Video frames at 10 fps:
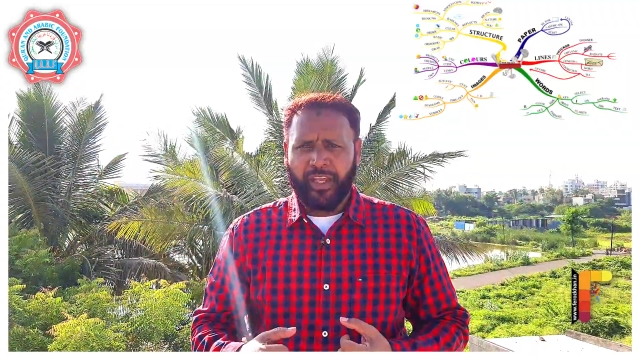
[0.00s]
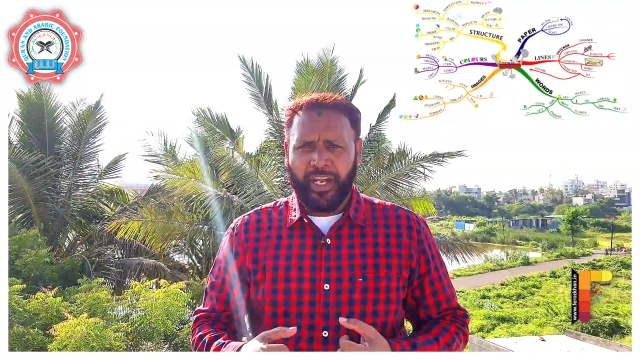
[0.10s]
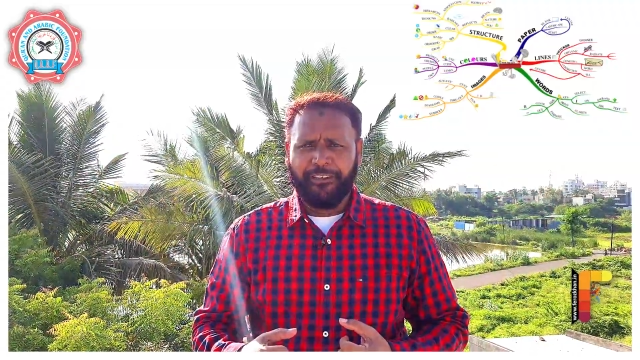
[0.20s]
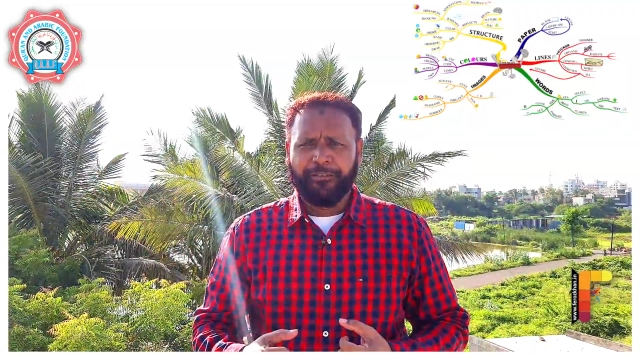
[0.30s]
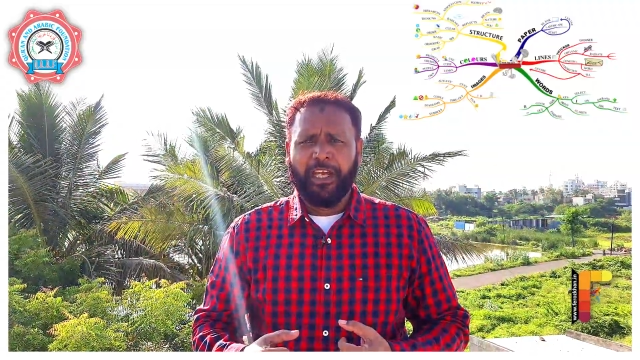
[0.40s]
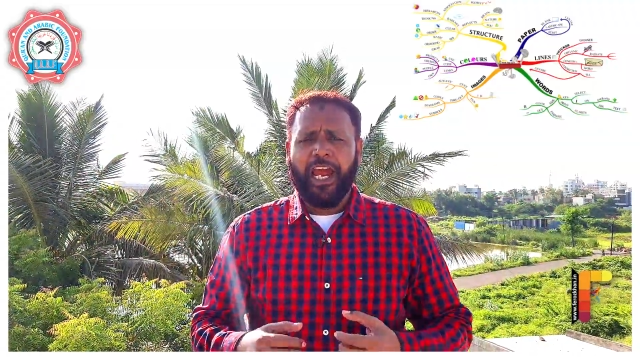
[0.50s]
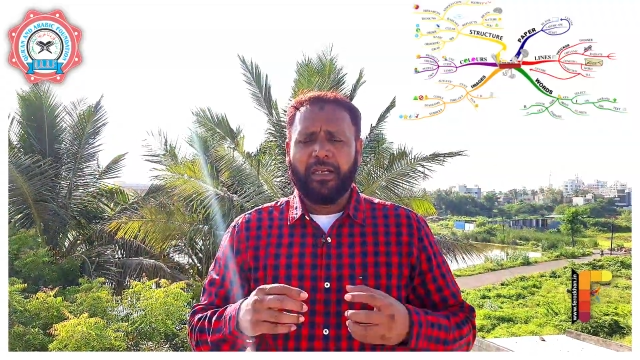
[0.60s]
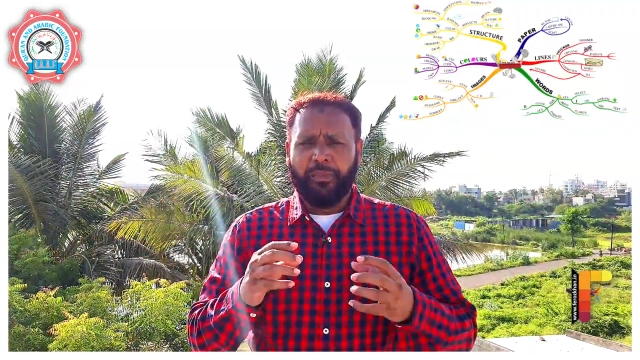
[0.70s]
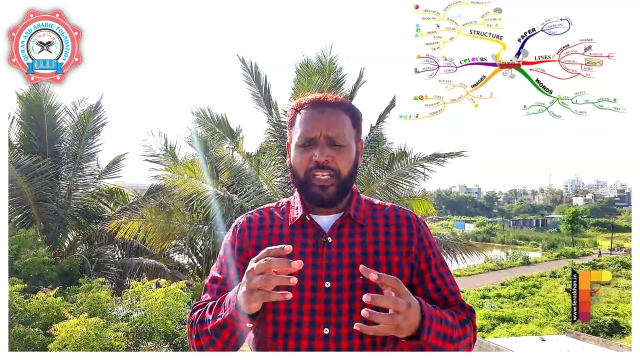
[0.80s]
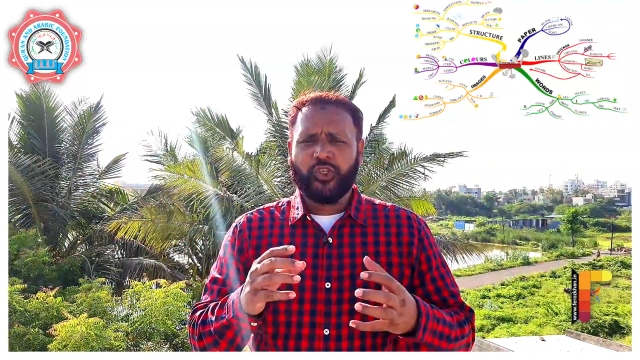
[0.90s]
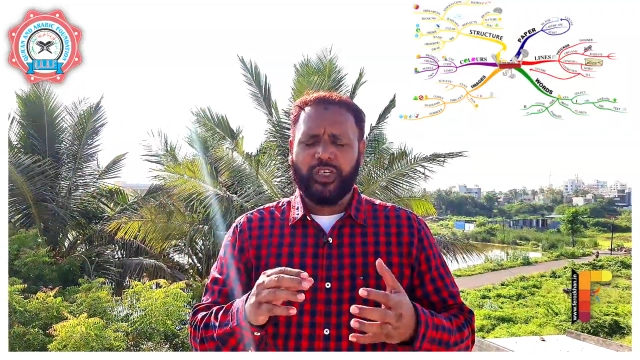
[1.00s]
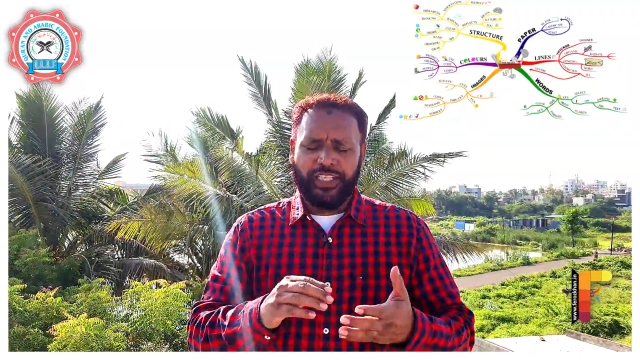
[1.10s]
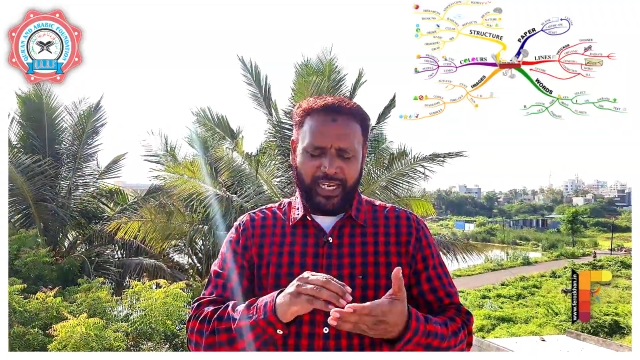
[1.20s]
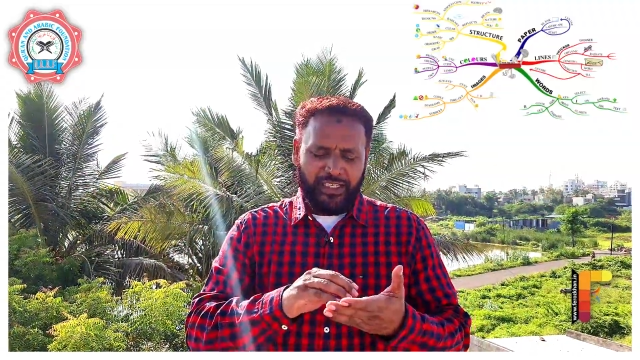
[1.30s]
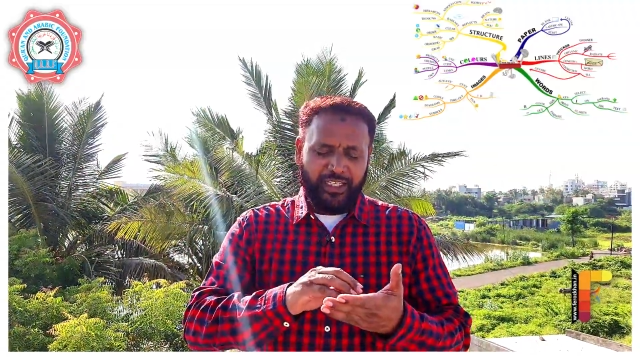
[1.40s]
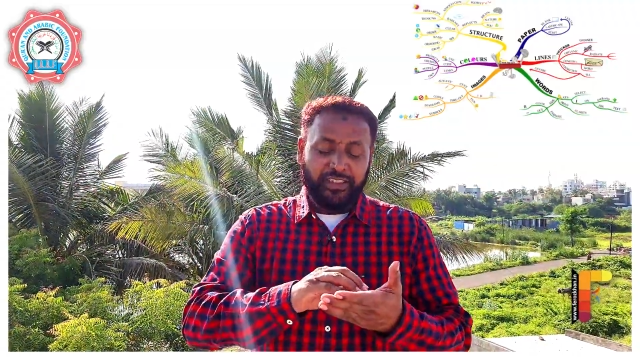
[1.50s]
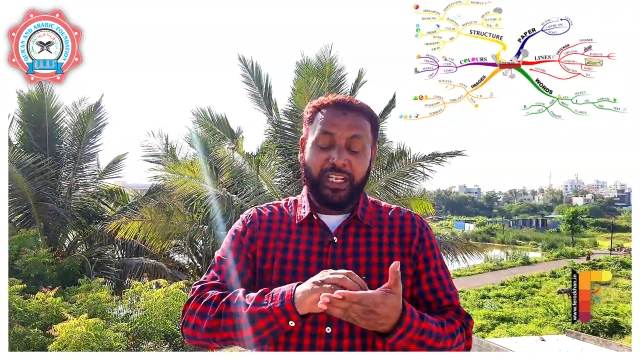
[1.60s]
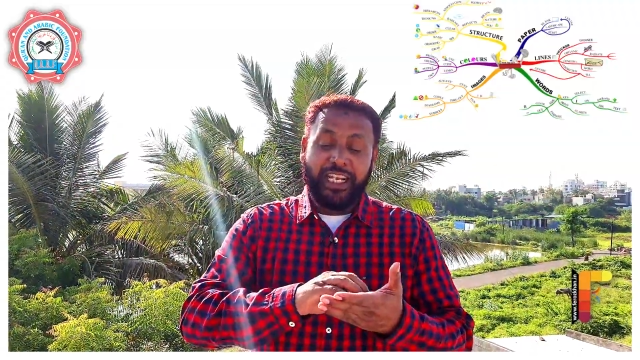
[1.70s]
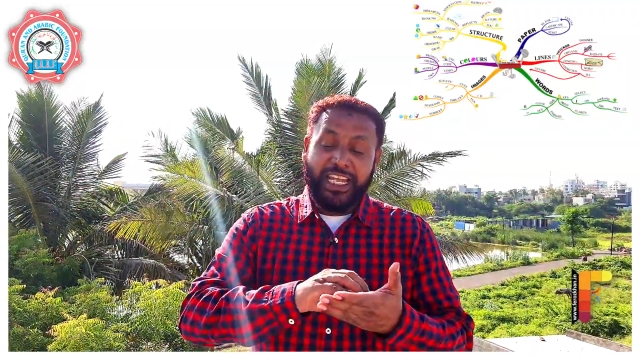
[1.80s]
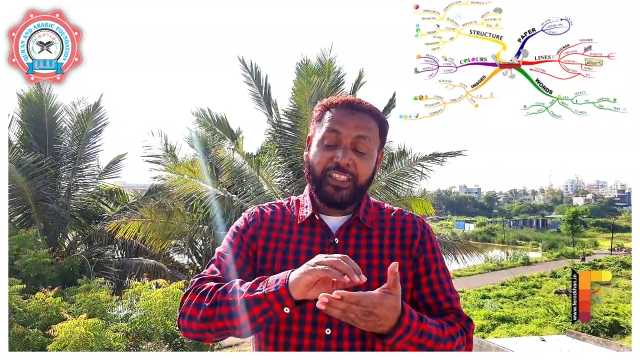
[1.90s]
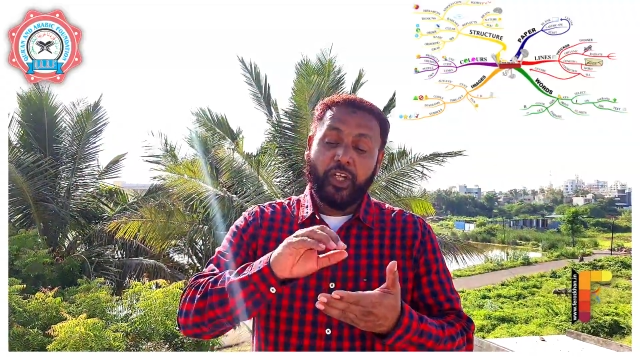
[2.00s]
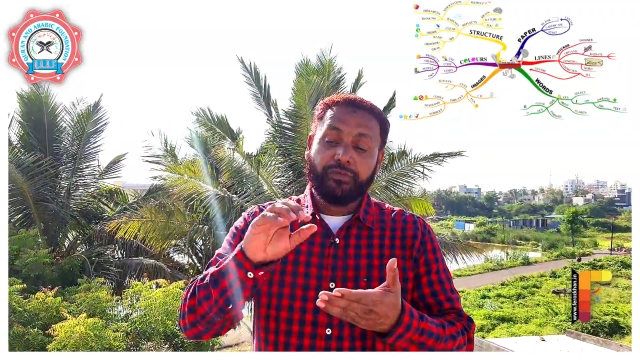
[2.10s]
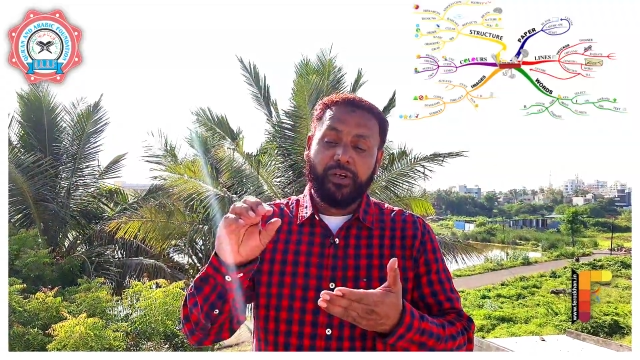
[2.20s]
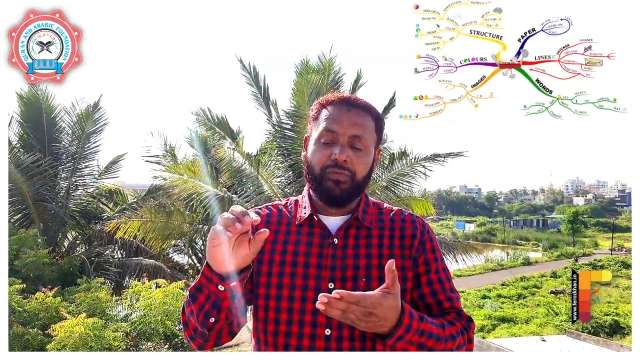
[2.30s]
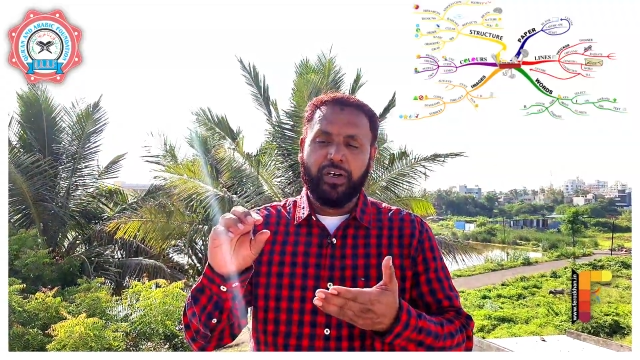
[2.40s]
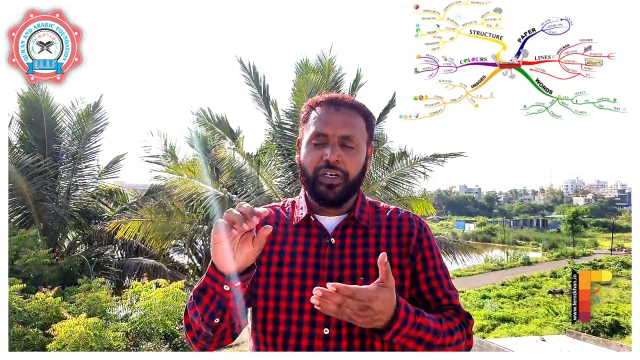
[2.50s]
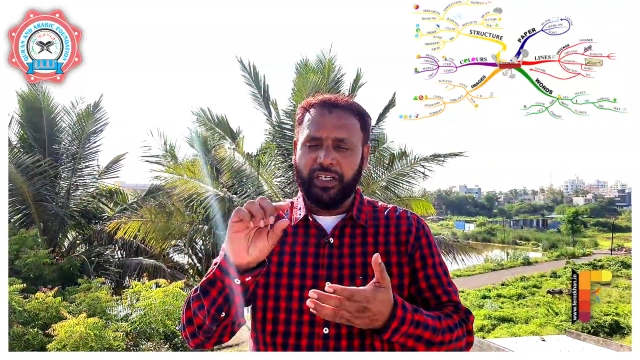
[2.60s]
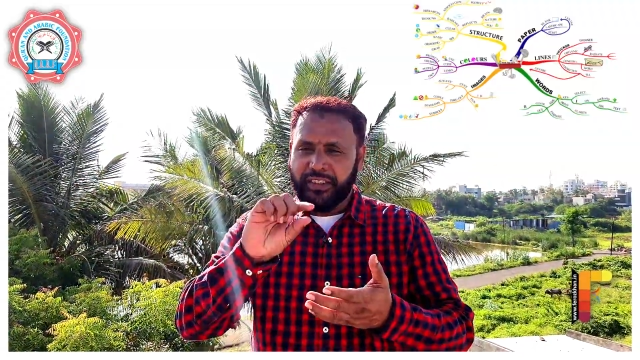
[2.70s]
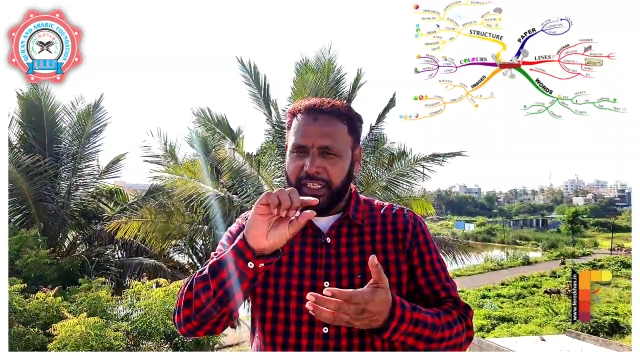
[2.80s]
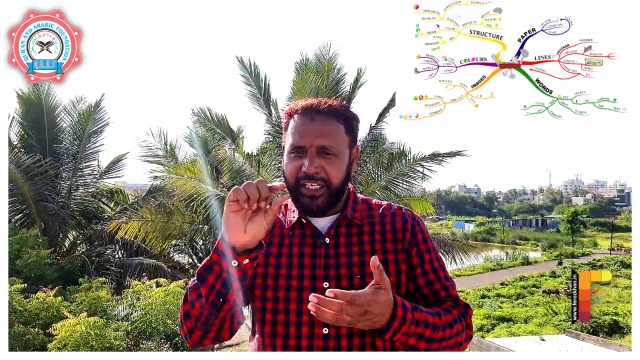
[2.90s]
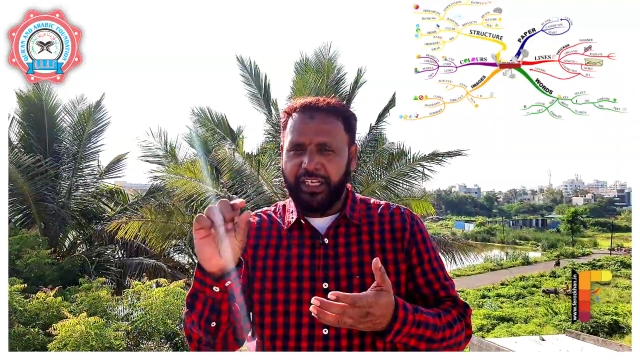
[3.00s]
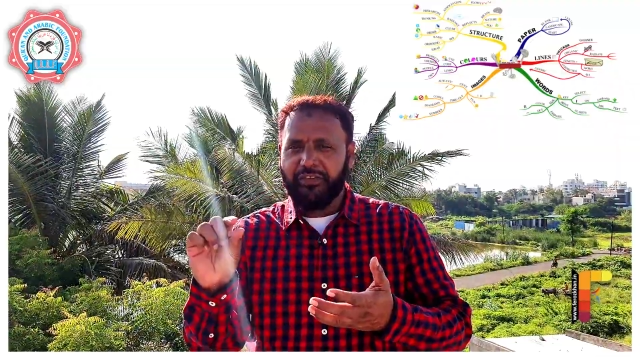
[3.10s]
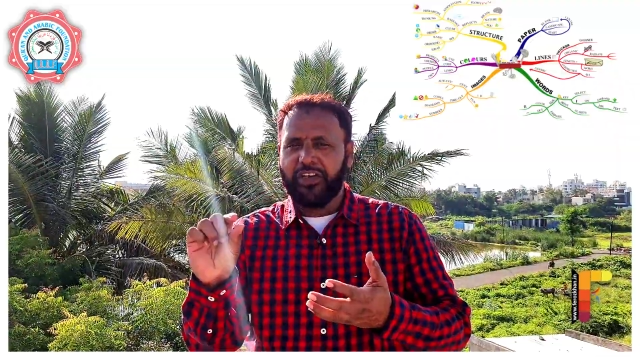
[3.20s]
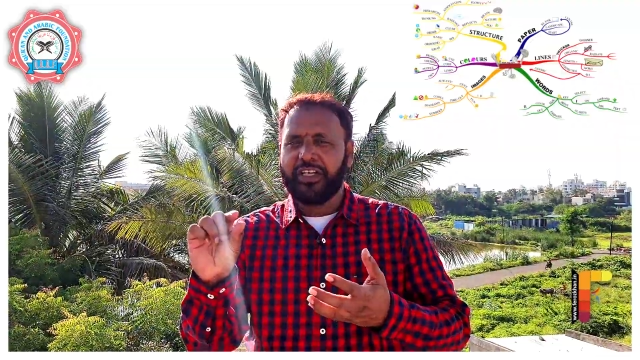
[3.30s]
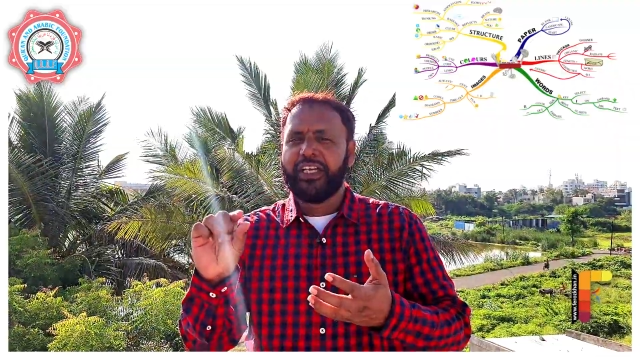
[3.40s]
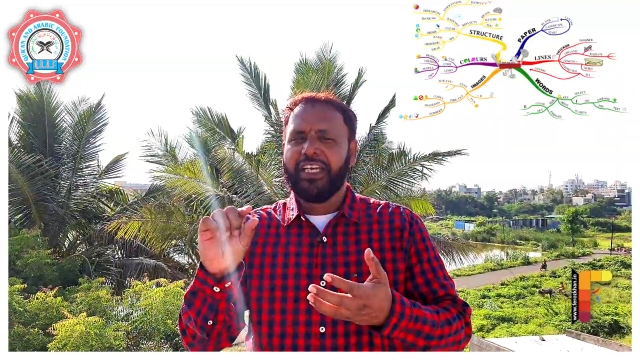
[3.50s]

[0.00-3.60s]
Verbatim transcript: Right? And make sure that the length of the word, the keyword,